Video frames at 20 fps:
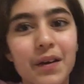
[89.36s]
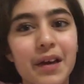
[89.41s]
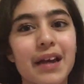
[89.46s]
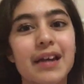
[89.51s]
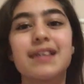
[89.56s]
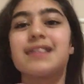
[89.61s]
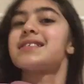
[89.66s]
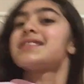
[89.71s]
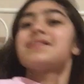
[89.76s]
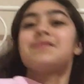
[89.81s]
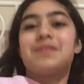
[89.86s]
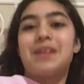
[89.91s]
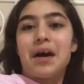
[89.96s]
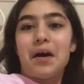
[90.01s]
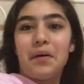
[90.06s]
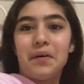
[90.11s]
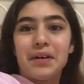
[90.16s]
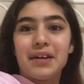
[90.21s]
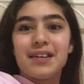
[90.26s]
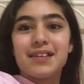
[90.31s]
Okay, so
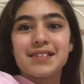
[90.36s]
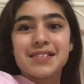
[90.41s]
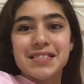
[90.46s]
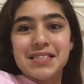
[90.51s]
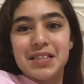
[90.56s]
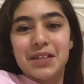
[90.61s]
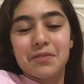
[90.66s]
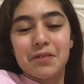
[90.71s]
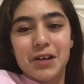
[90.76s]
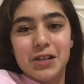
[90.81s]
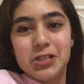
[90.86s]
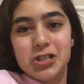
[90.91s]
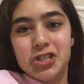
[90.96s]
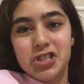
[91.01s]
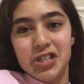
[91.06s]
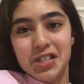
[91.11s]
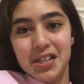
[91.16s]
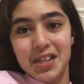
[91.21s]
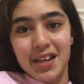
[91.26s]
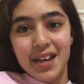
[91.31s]
now here's the
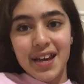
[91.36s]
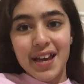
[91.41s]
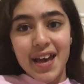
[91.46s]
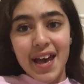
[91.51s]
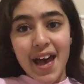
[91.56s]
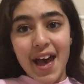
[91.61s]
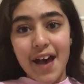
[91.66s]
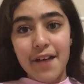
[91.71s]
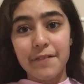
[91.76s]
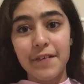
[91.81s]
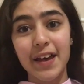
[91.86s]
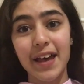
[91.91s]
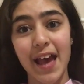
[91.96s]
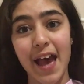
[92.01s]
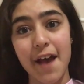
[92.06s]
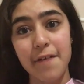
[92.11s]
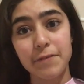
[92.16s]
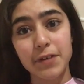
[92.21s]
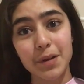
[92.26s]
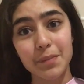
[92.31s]
question. Have I
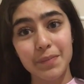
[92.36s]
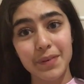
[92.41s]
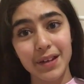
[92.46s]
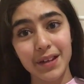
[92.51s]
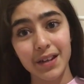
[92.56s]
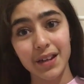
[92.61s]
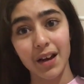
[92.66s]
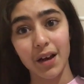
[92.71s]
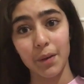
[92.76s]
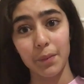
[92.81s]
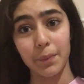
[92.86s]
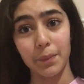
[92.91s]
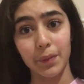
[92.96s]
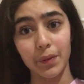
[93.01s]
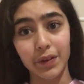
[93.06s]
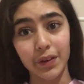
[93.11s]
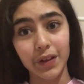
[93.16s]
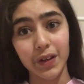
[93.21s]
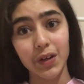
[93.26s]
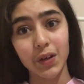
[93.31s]
ever been a
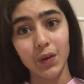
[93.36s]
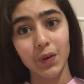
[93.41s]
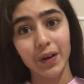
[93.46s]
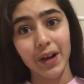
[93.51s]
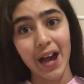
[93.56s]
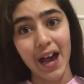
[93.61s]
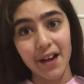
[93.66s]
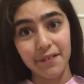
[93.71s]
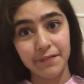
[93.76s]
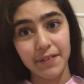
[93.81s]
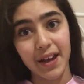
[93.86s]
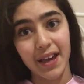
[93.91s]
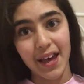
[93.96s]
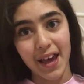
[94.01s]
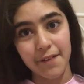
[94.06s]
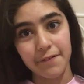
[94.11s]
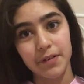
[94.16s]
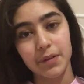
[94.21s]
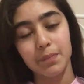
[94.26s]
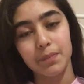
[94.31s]
bully, or have I
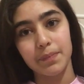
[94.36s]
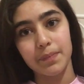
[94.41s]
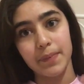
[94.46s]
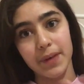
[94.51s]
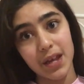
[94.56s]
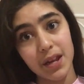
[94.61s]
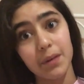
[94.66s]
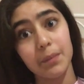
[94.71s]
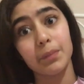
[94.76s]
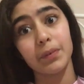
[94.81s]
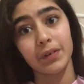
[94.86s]
ever been